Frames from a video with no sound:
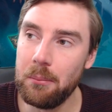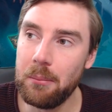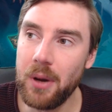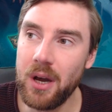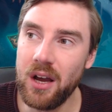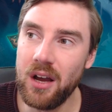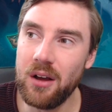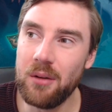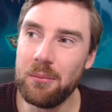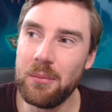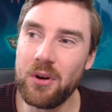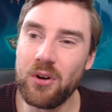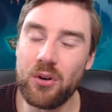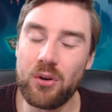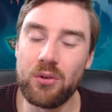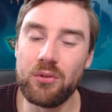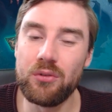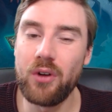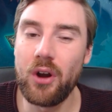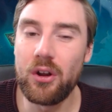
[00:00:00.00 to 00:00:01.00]
but
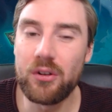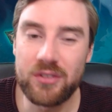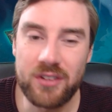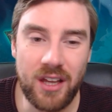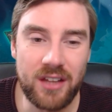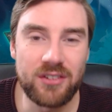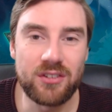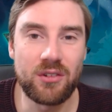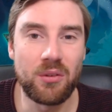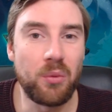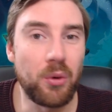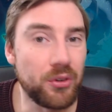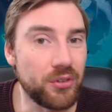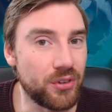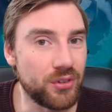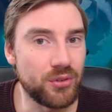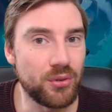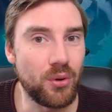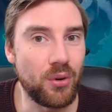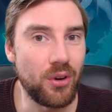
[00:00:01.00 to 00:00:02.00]
Miracle Rogue tends to want
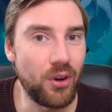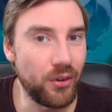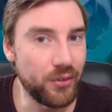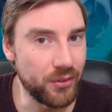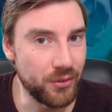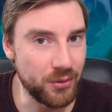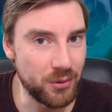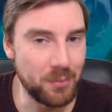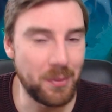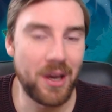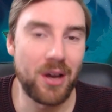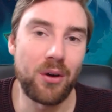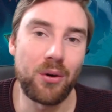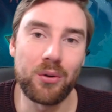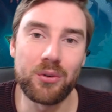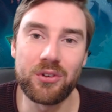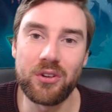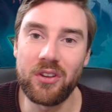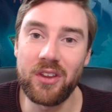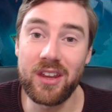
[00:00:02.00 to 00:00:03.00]
to draw lots of
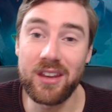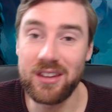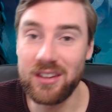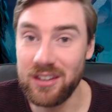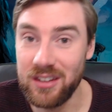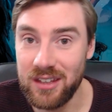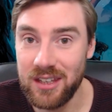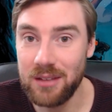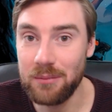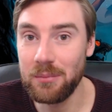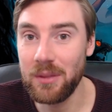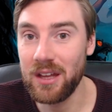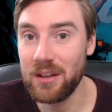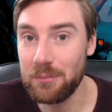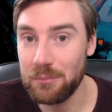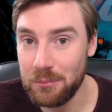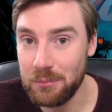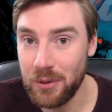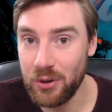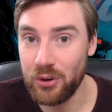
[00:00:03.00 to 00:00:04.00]
spells so they can keep
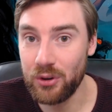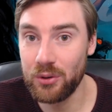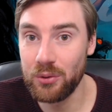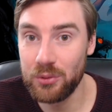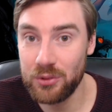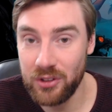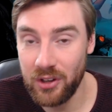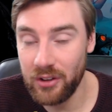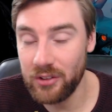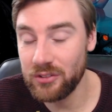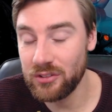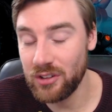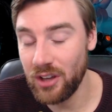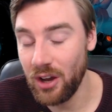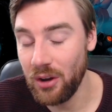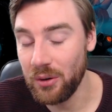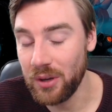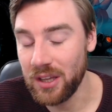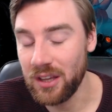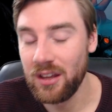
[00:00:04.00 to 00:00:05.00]
their miracle turns
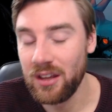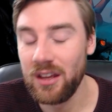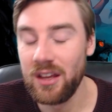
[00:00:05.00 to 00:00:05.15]
going.